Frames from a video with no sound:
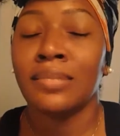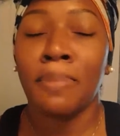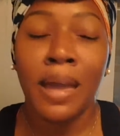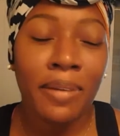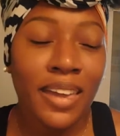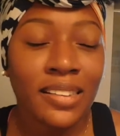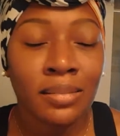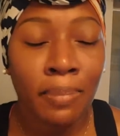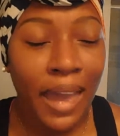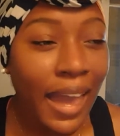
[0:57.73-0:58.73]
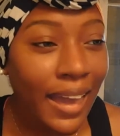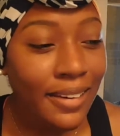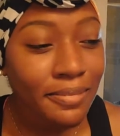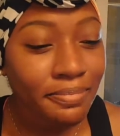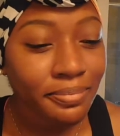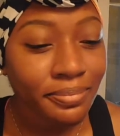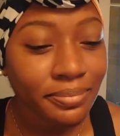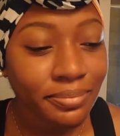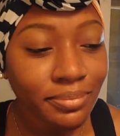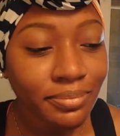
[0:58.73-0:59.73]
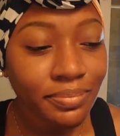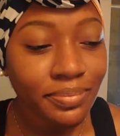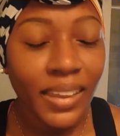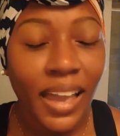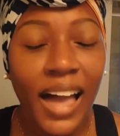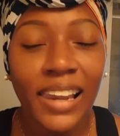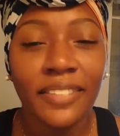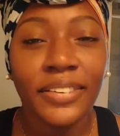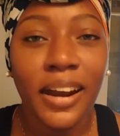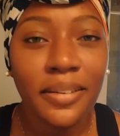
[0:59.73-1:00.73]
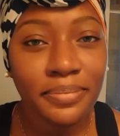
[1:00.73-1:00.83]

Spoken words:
baby is bad. I love her.